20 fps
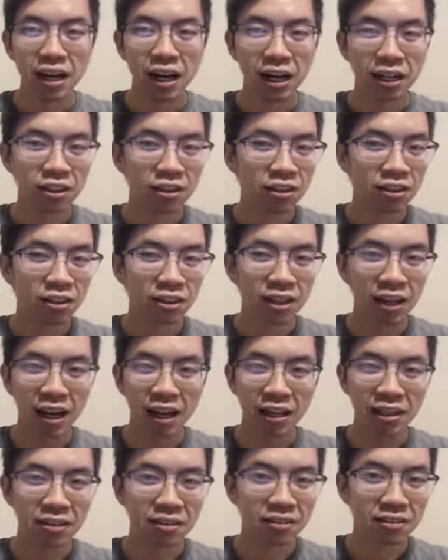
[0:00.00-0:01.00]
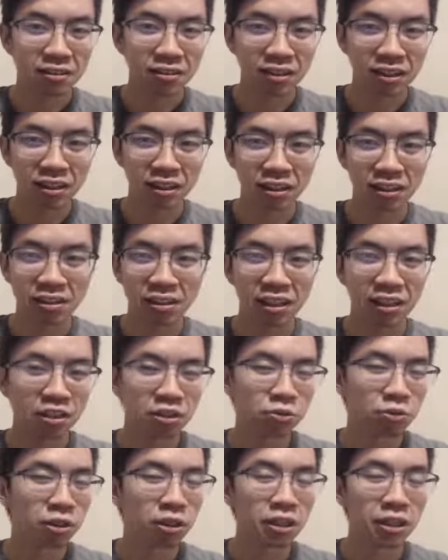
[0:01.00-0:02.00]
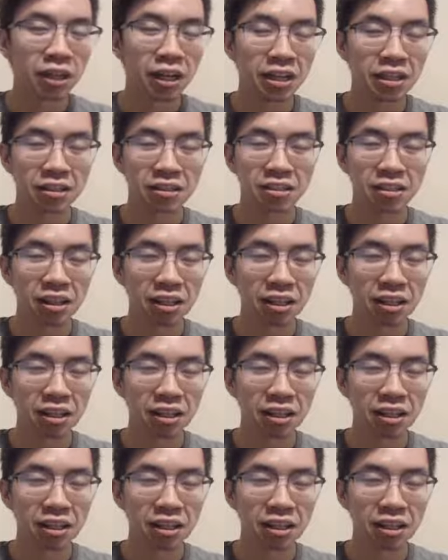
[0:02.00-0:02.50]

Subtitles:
Other than that, the descent is really nice.